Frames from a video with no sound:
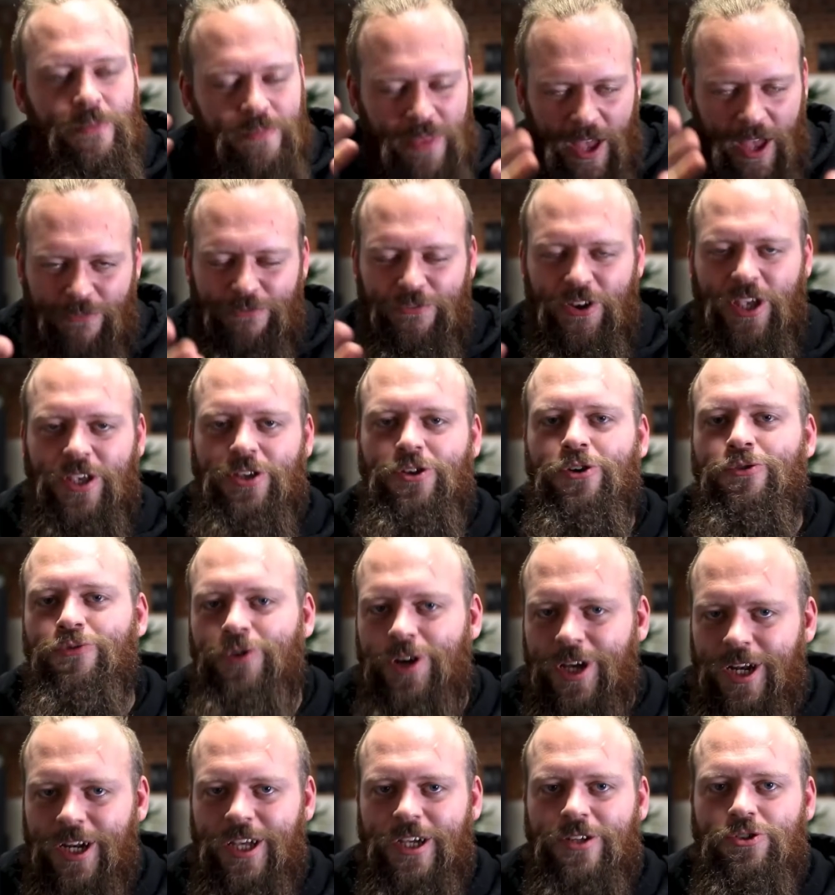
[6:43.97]
I think you'll
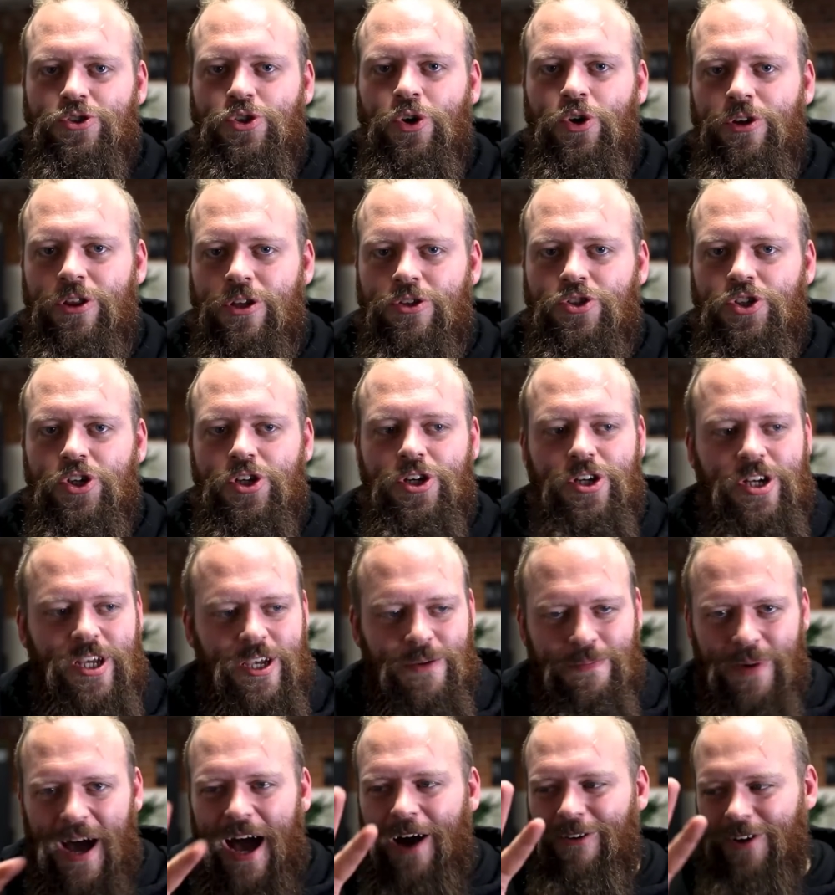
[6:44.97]
really enjoy the journey,
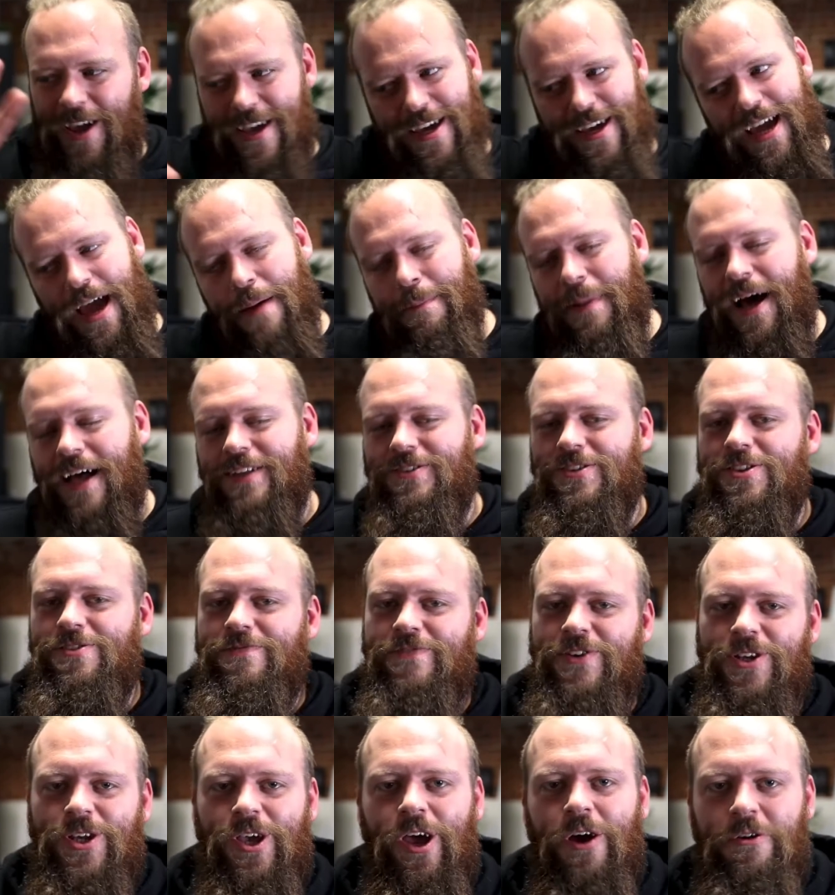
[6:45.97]
but I'll let you get back to the
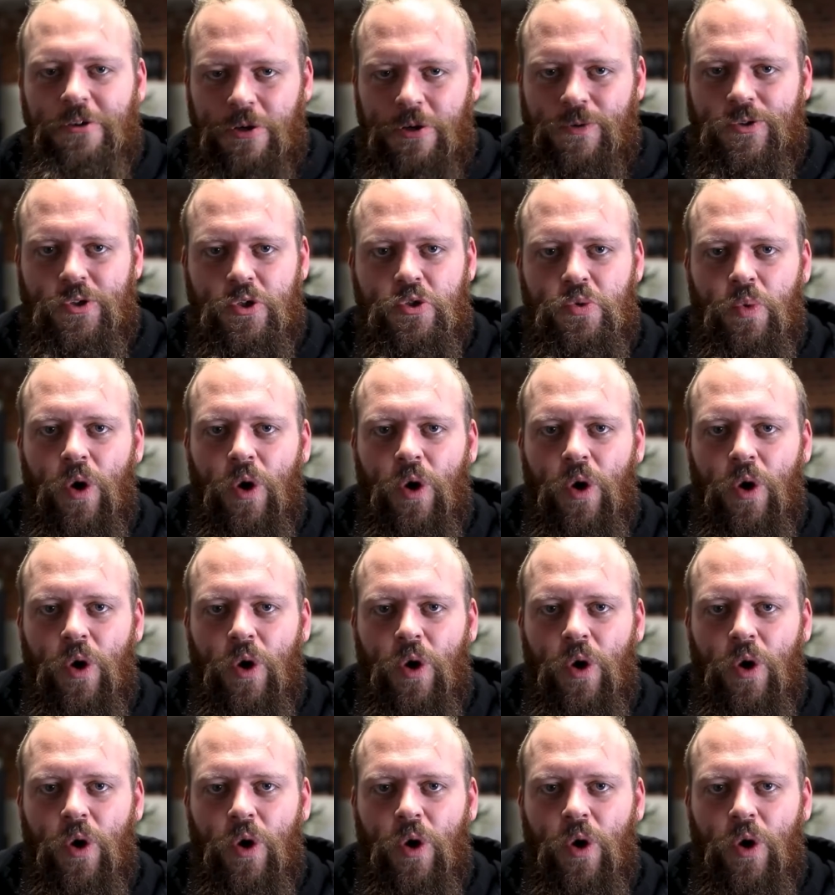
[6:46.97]
video you were just